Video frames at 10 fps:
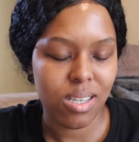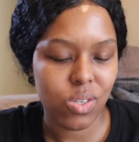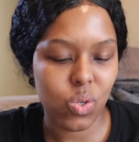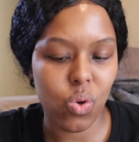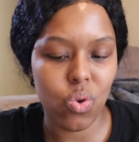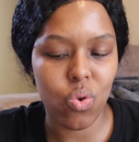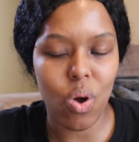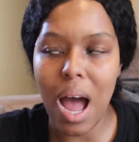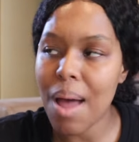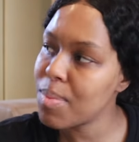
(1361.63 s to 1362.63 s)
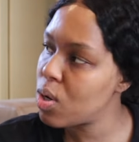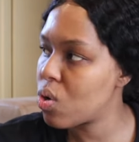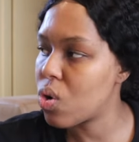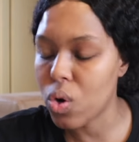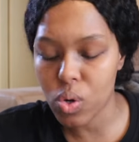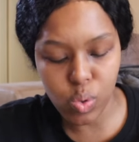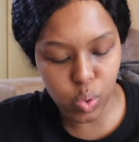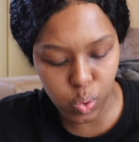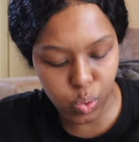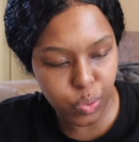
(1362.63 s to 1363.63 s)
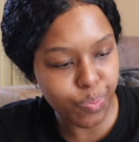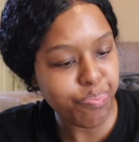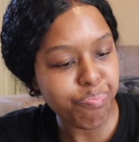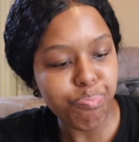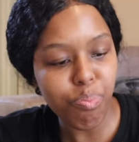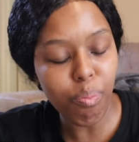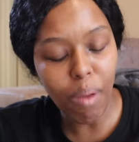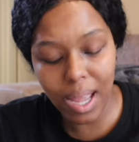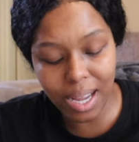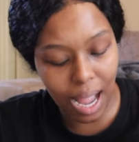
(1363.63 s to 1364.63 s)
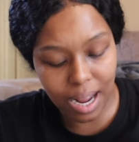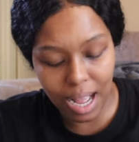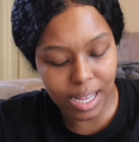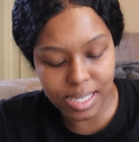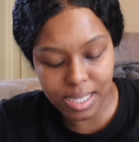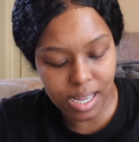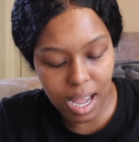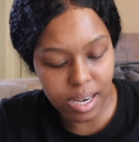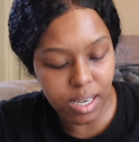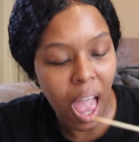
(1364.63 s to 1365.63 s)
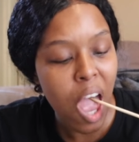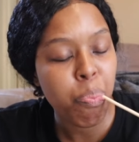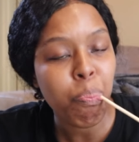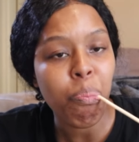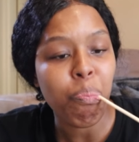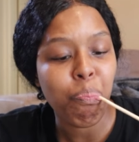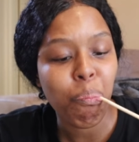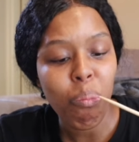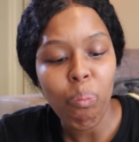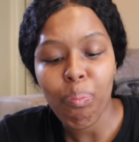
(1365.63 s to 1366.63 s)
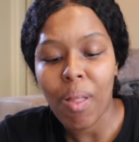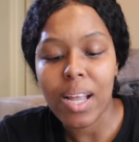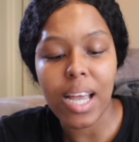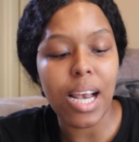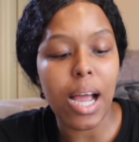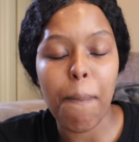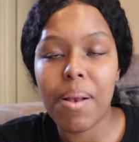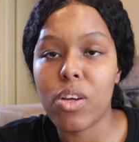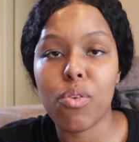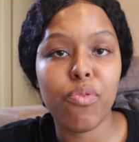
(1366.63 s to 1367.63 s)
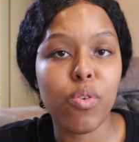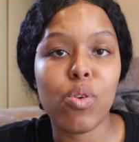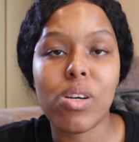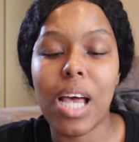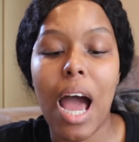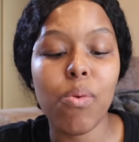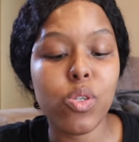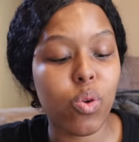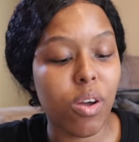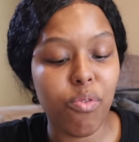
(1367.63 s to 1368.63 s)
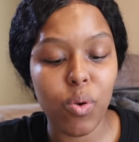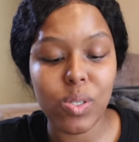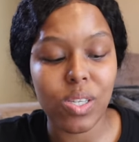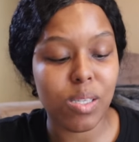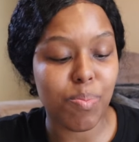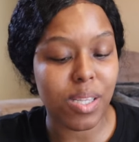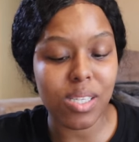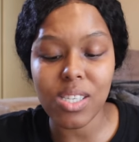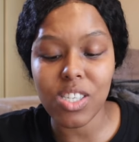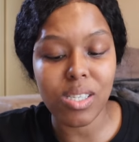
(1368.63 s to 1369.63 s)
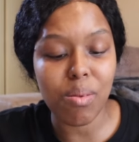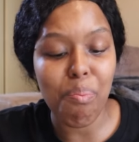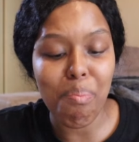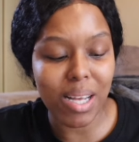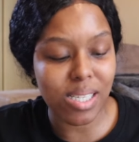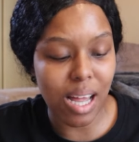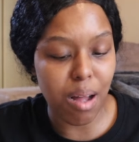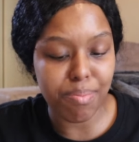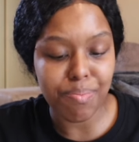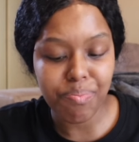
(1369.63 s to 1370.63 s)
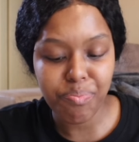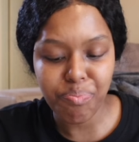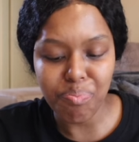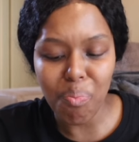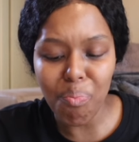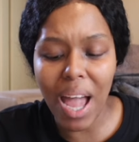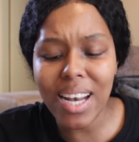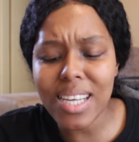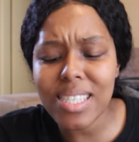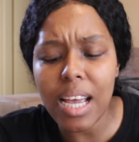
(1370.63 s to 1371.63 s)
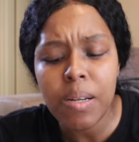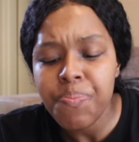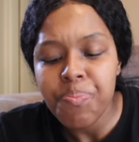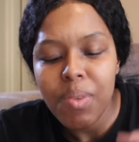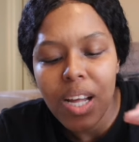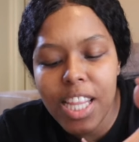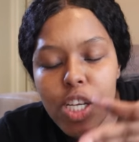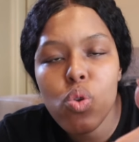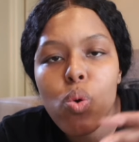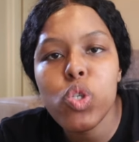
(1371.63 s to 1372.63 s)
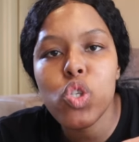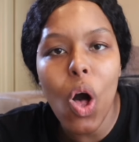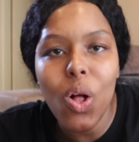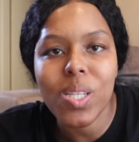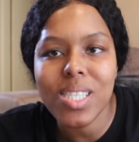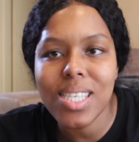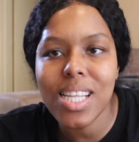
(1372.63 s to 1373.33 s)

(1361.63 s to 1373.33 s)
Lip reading: So I'm gonna go to Ekakasi and get like a plate of food because I was looking forward to this, but this is just messed up. And it's like, there's no salt.